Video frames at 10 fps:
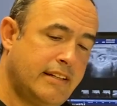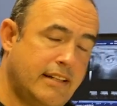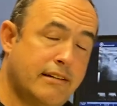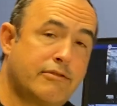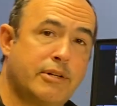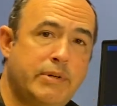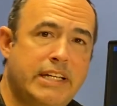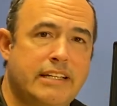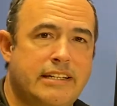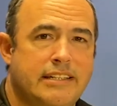every
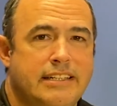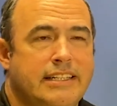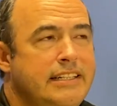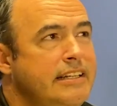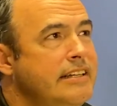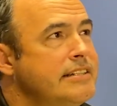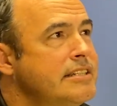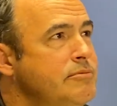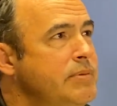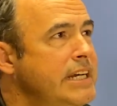week is
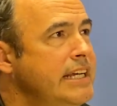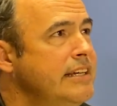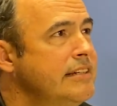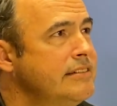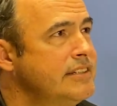somebody